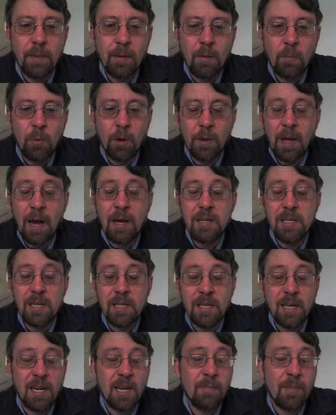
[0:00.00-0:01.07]
what
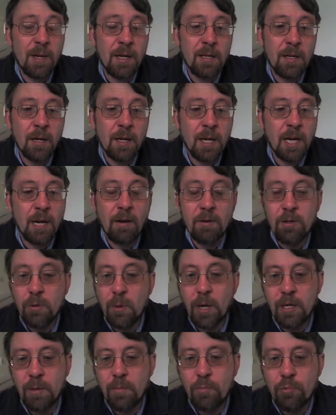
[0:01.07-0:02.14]
ICT had been done here, I was
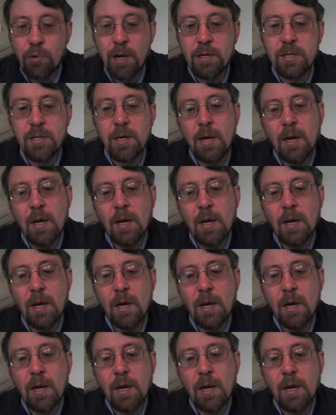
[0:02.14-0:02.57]
quite impressed.